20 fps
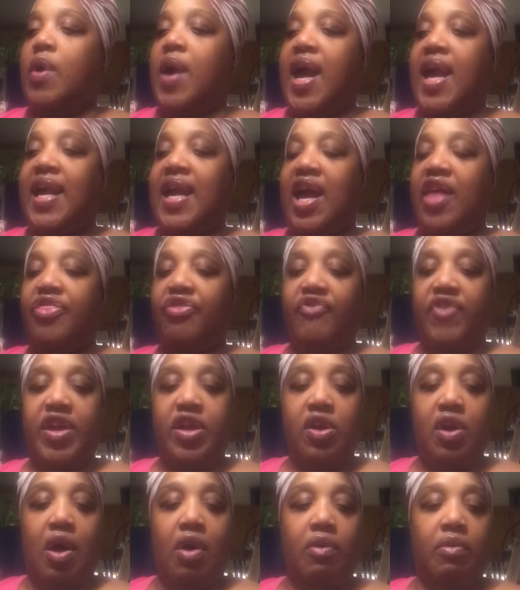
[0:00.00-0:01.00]
I got
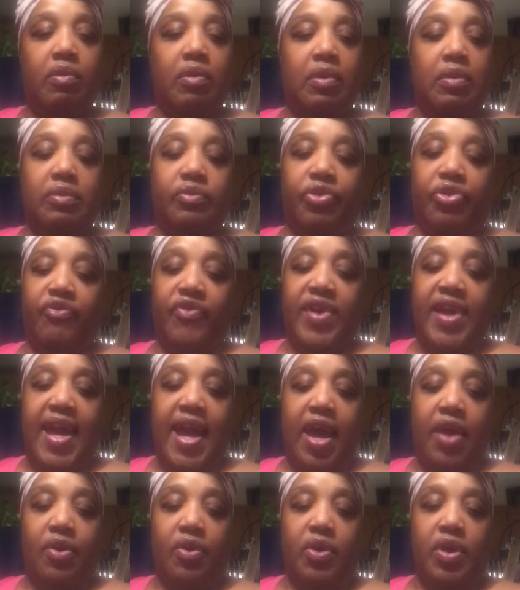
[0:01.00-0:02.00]
three
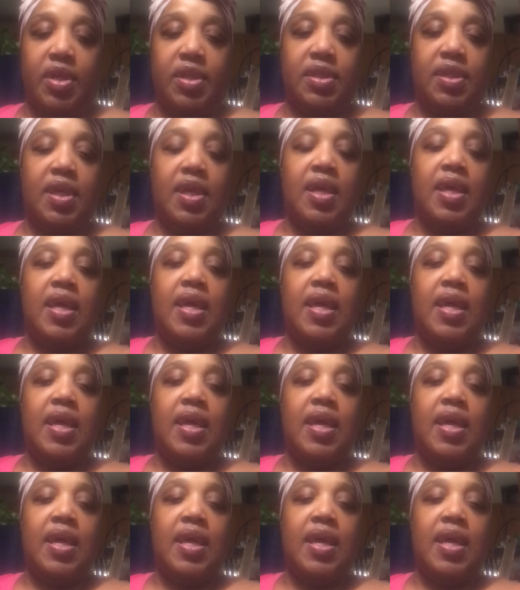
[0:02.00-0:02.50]
add-ons.